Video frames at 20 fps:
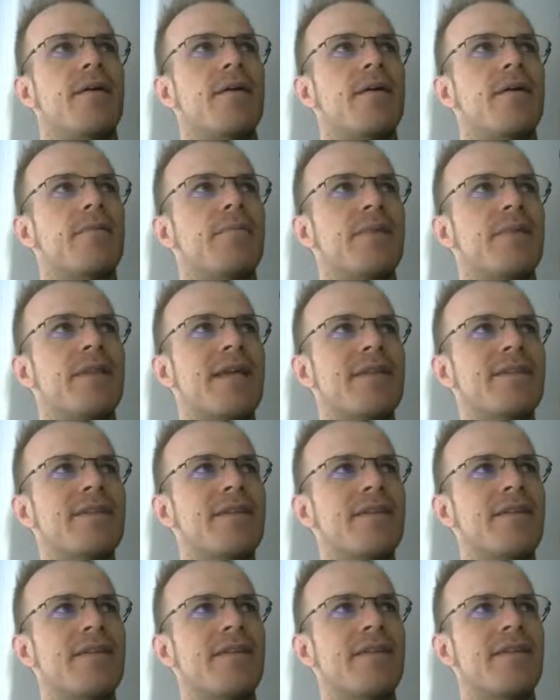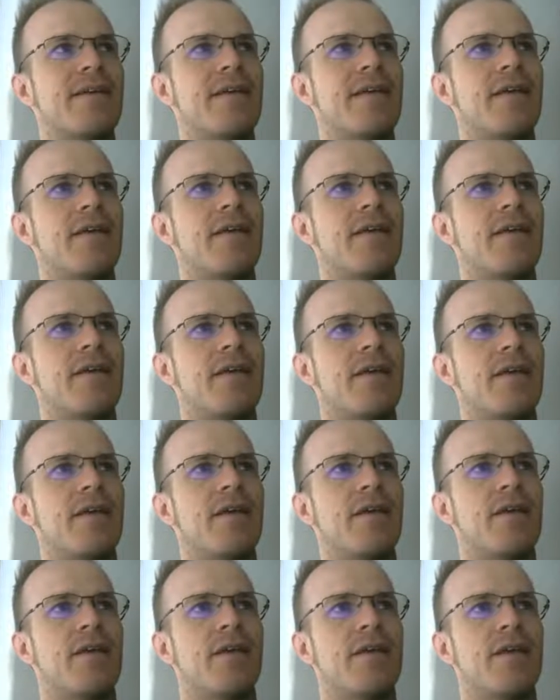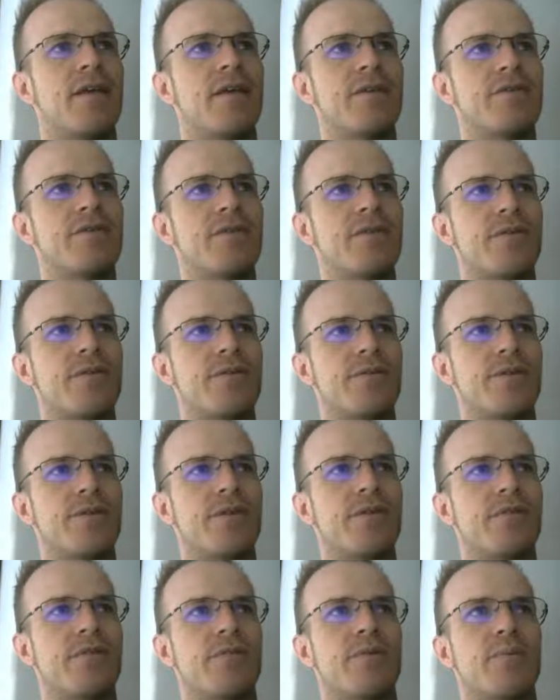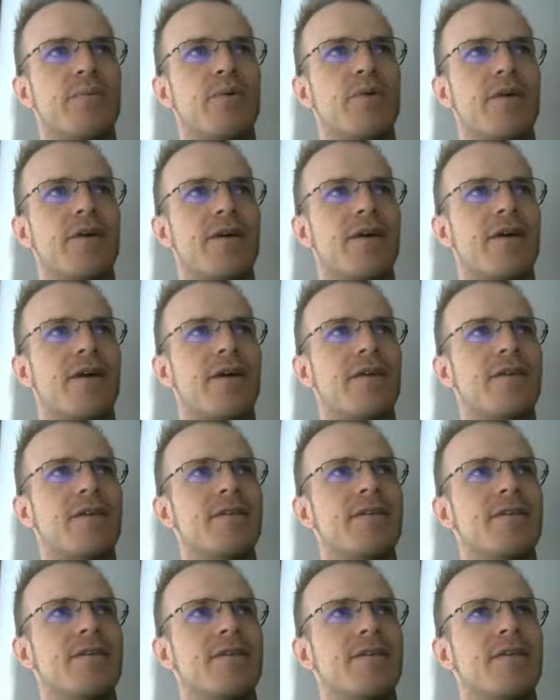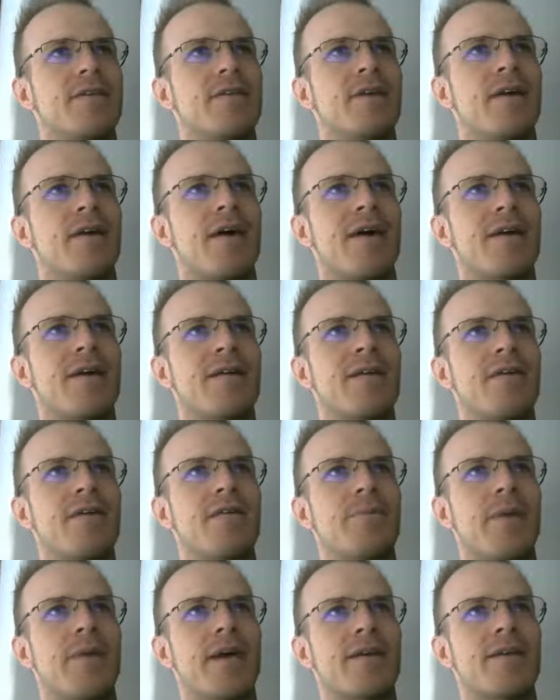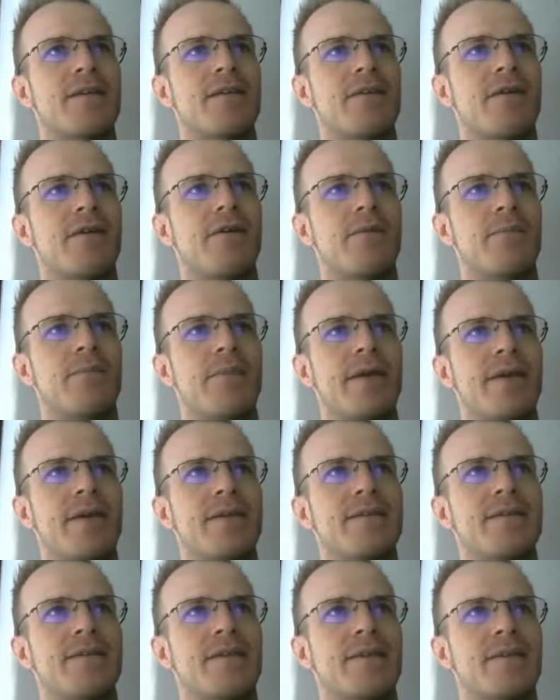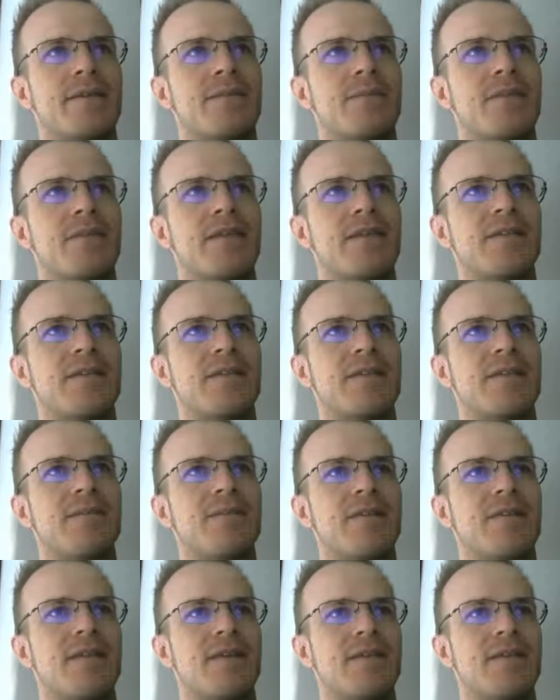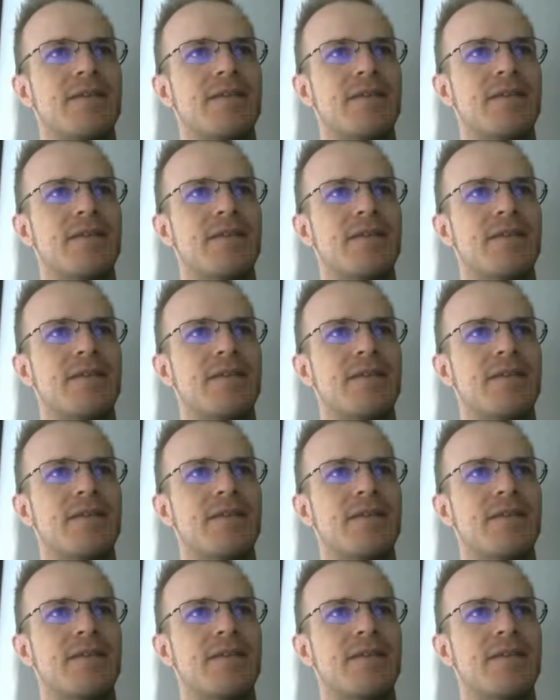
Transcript: But that's a little intro to the report cards. I'm going to go back to the home page and explain some things.